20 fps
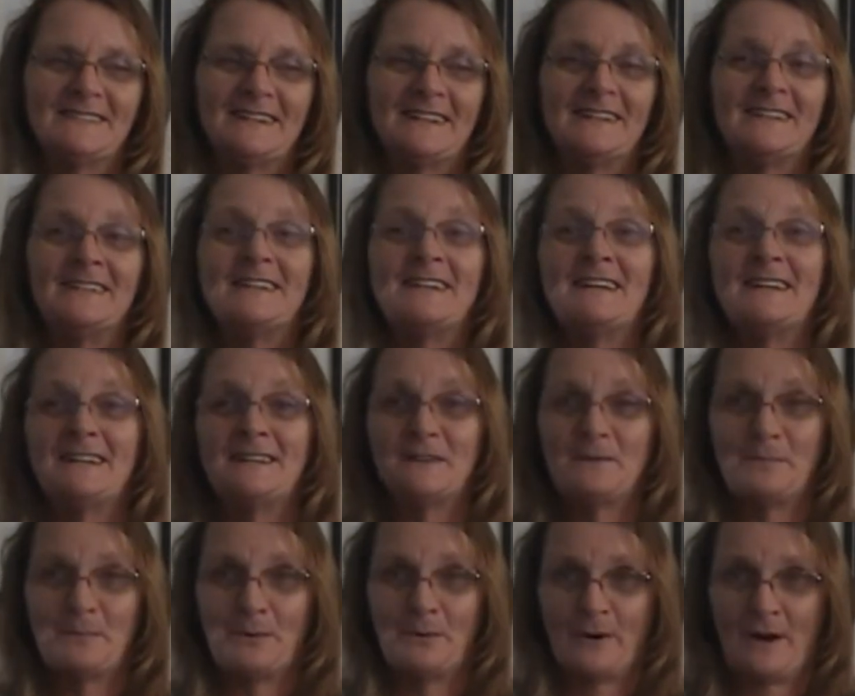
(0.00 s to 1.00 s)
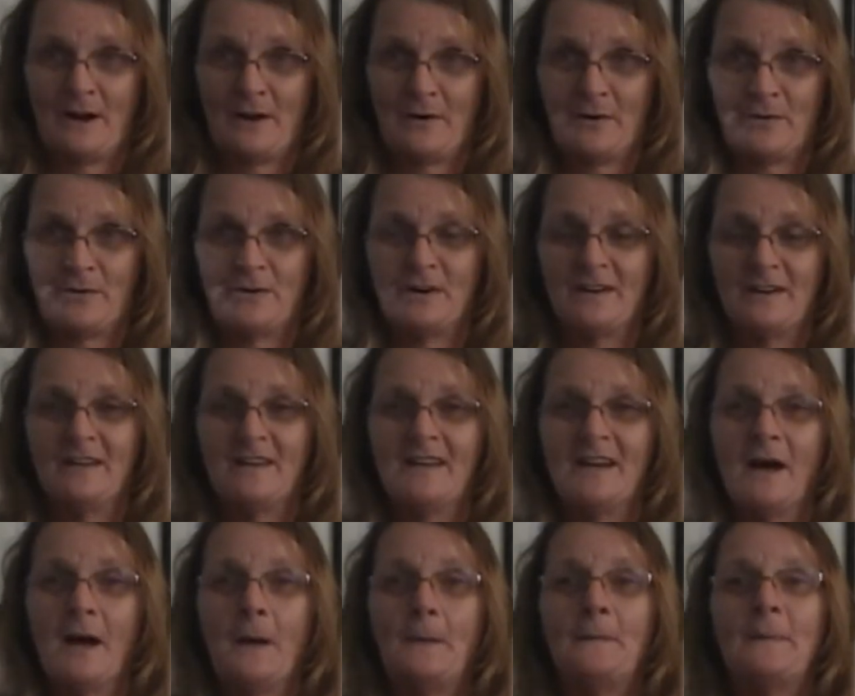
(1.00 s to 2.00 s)
need prayer,
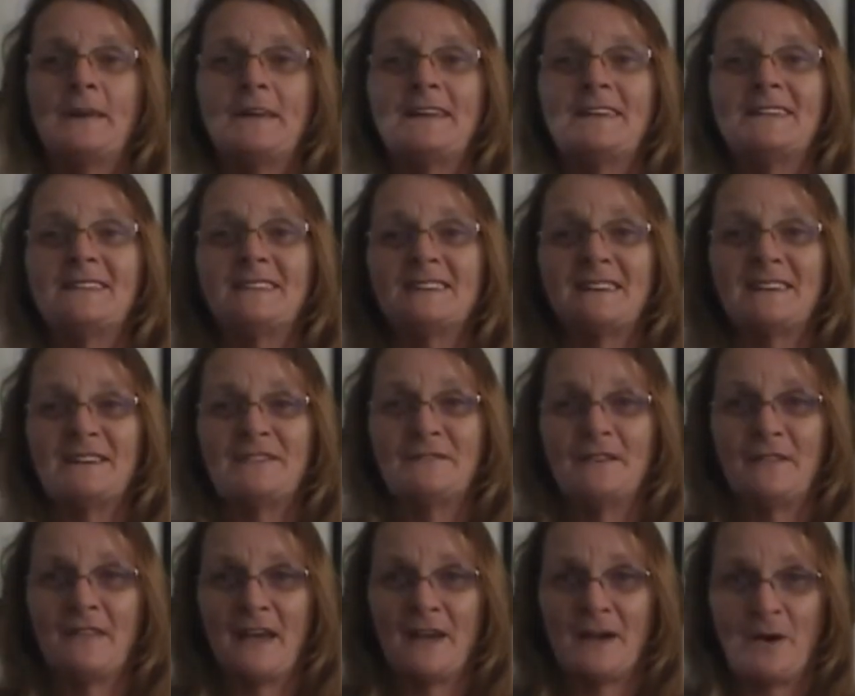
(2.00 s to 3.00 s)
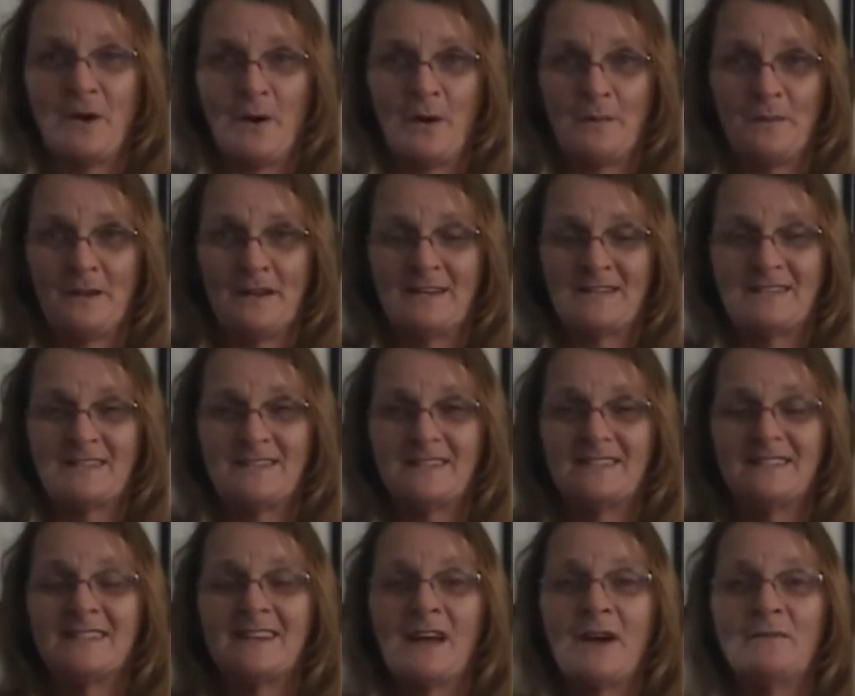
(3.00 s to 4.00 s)
please leave that comment
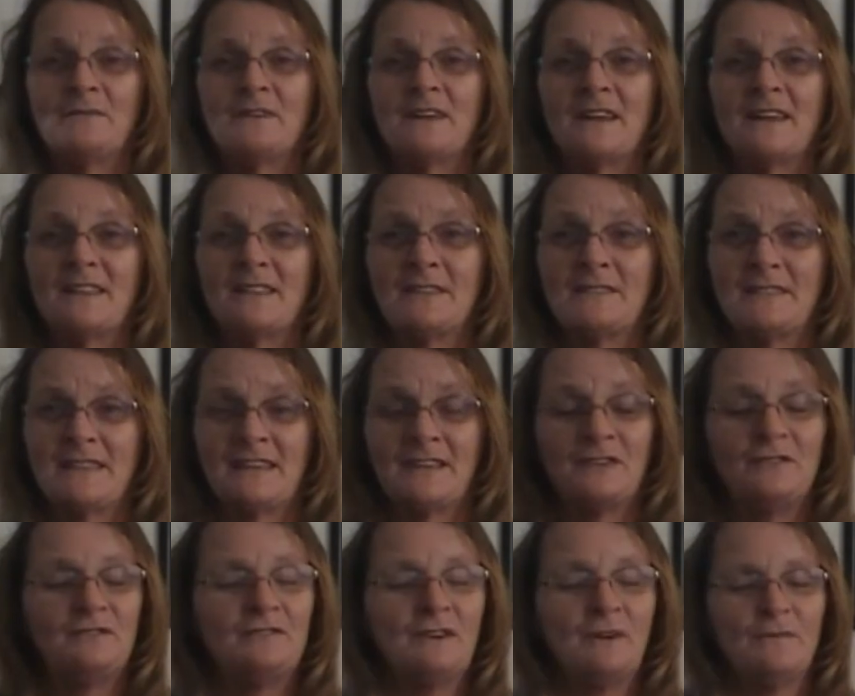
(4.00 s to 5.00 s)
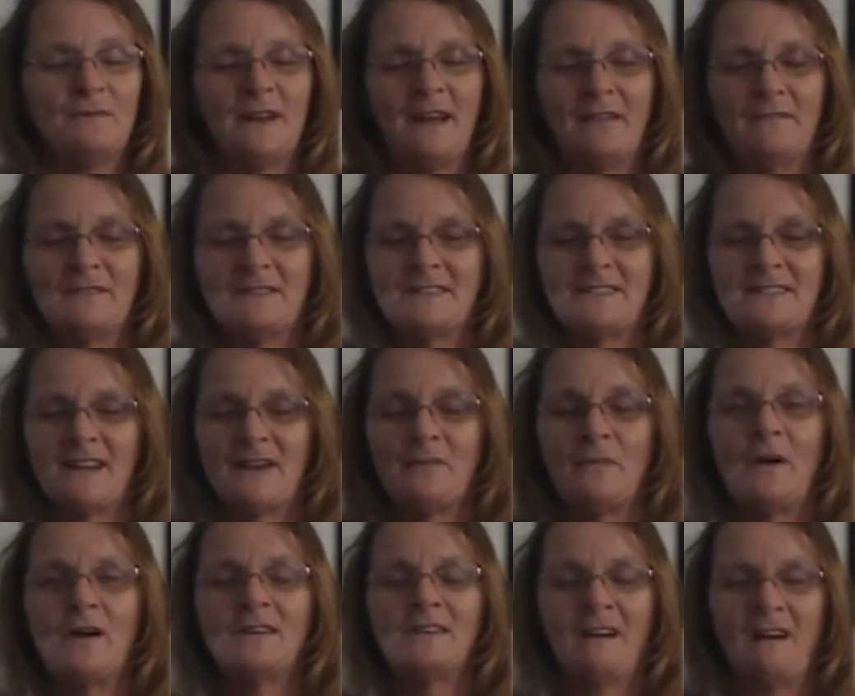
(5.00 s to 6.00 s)
down in the thing. You don't have to say
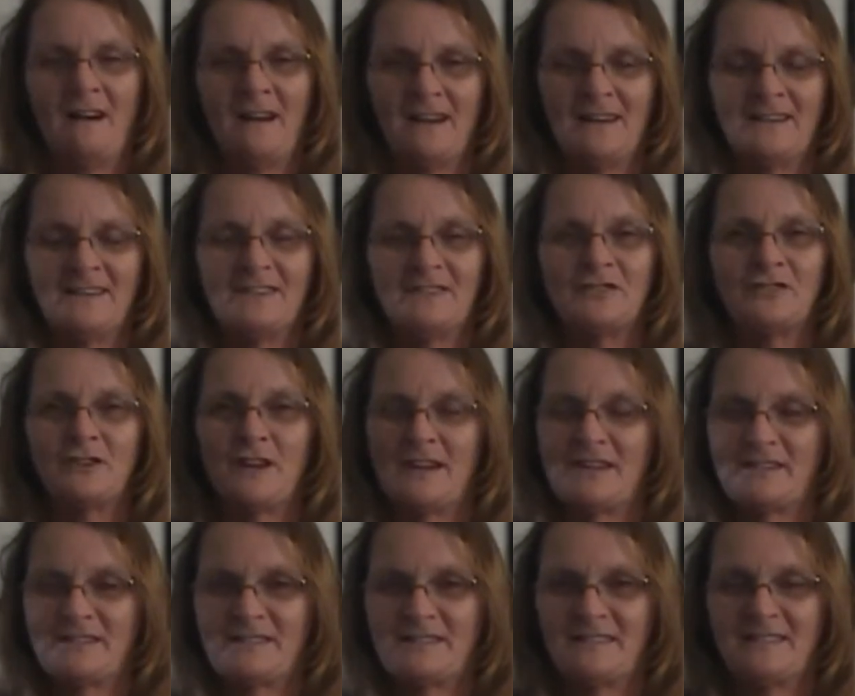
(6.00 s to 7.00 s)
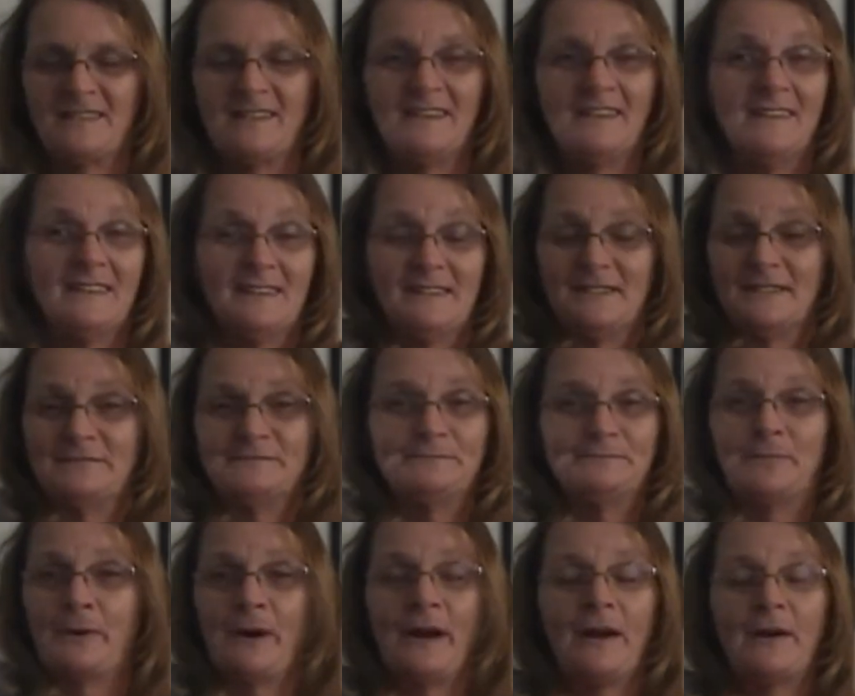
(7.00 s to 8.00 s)
what kind, just
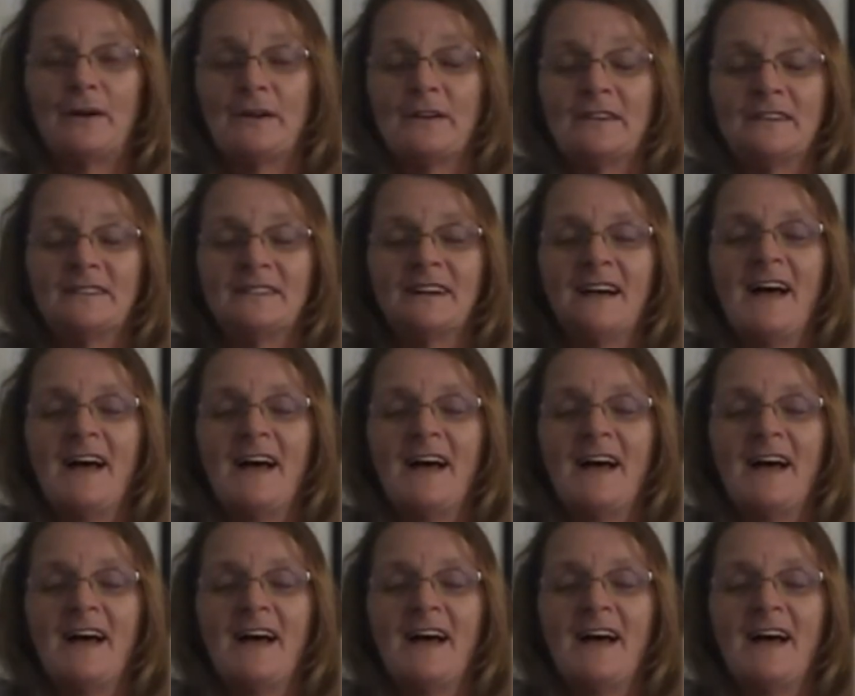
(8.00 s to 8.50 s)
prayer.